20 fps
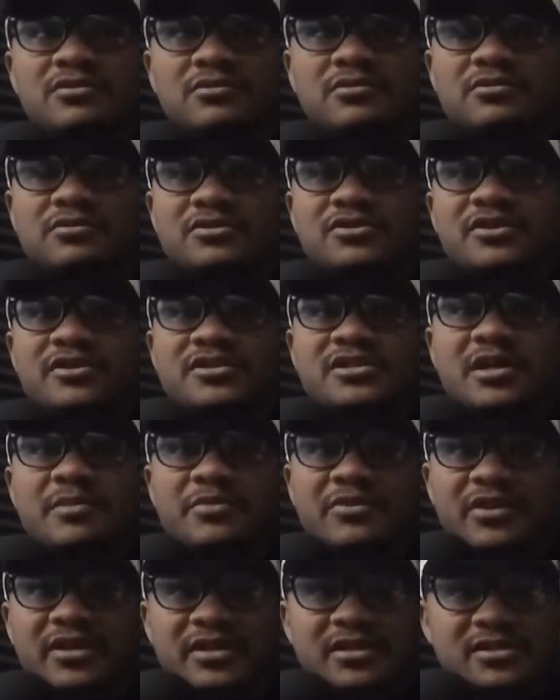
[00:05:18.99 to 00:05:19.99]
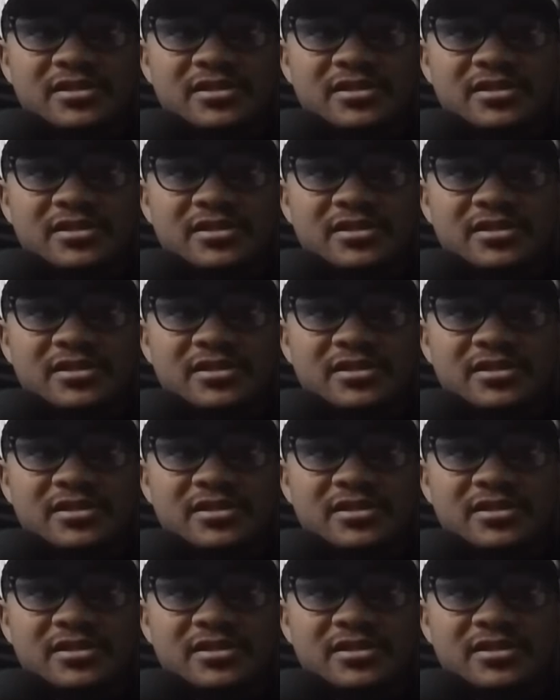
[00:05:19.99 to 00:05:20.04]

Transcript: So there's a couple things.